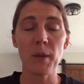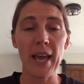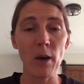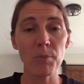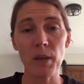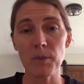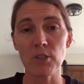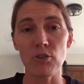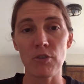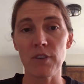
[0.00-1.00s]
help them is
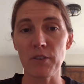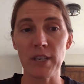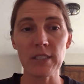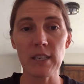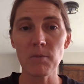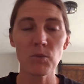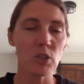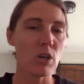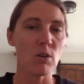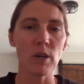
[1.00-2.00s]
through fundraising.
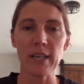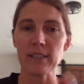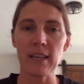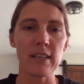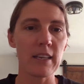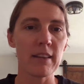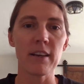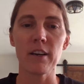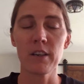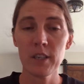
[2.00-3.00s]
So attending
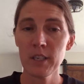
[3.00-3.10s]
their